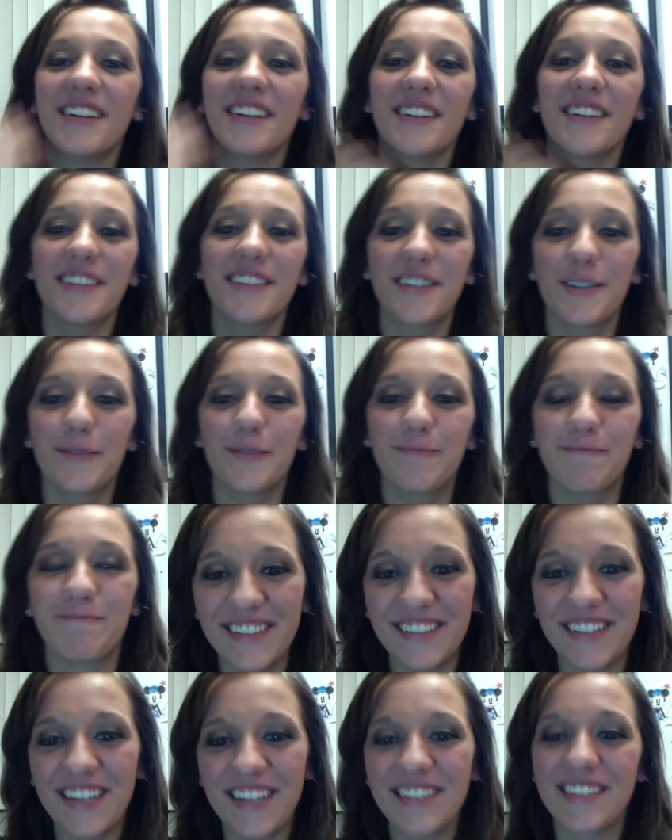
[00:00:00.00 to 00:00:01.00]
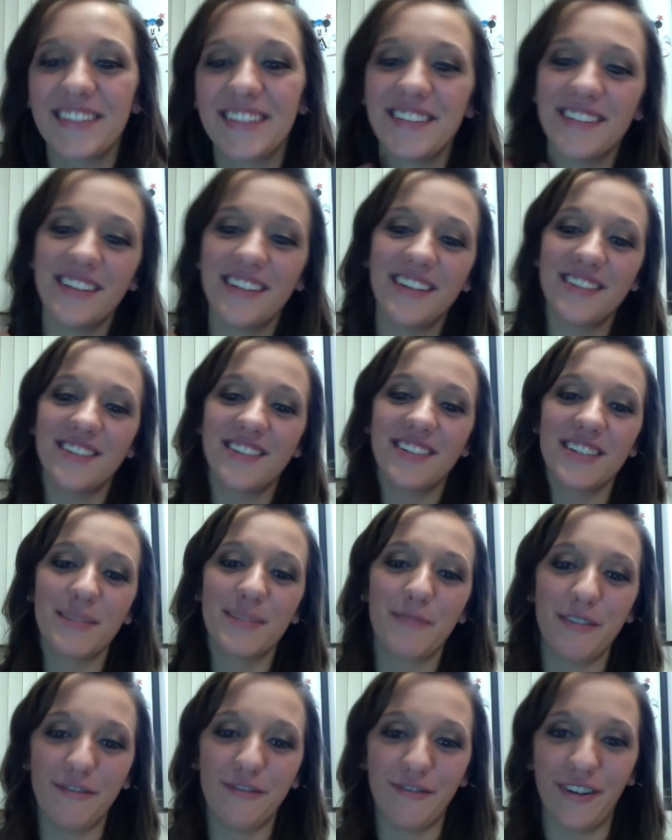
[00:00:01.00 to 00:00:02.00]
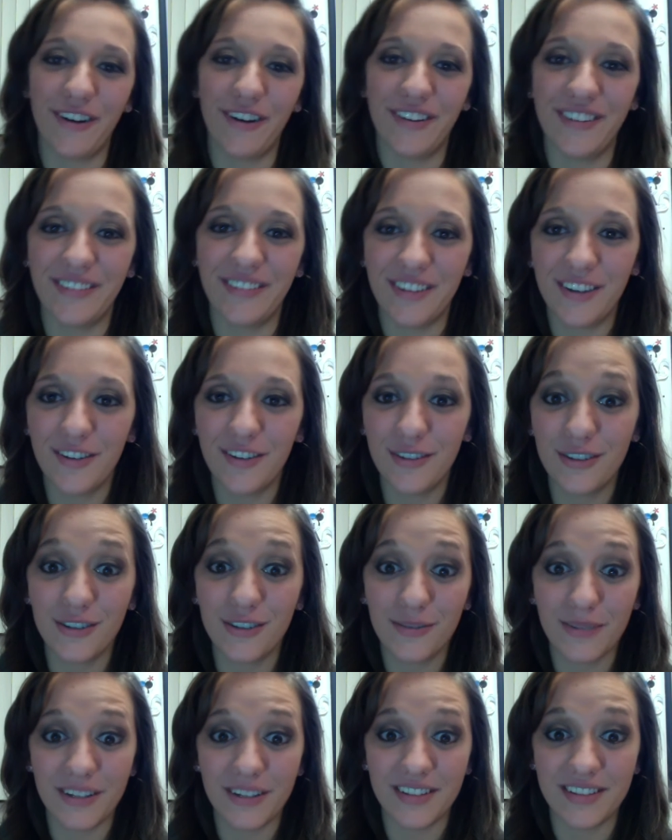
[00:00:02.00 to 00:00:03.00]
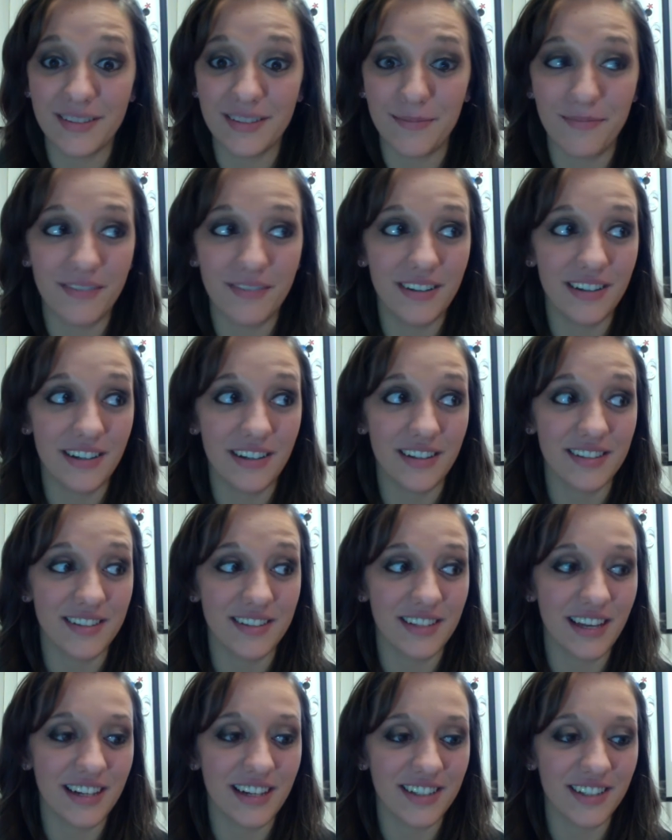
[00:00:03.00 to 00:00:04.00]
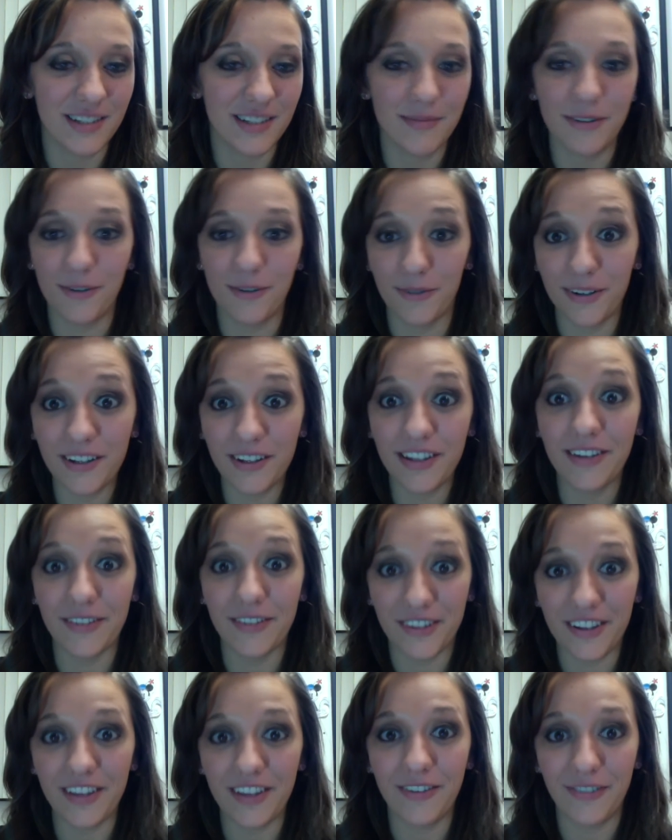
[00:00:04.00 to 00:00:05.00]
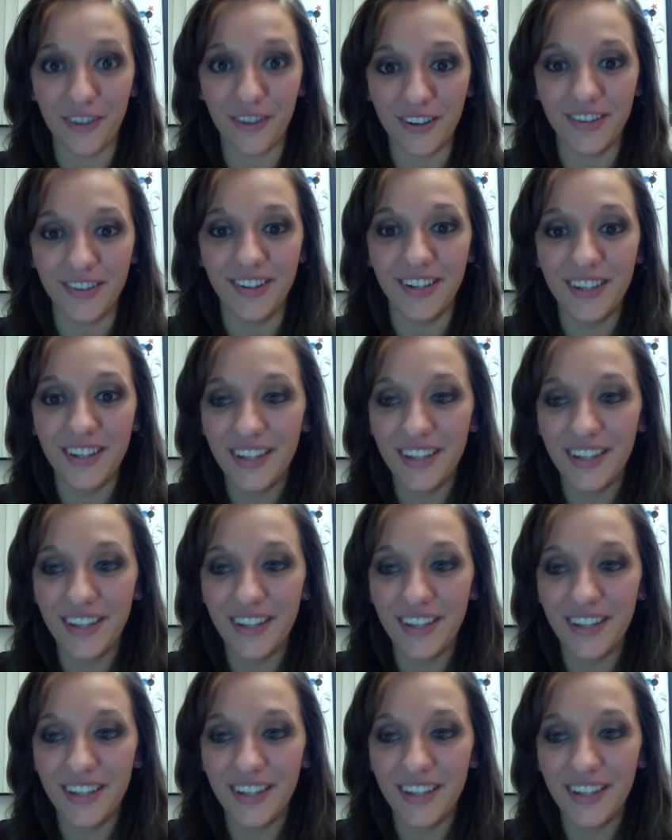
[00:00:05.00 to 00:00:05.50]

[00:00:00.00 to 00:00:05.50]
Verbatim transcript: Um, it's it's just been fun. YouTube has has actually been really really fun.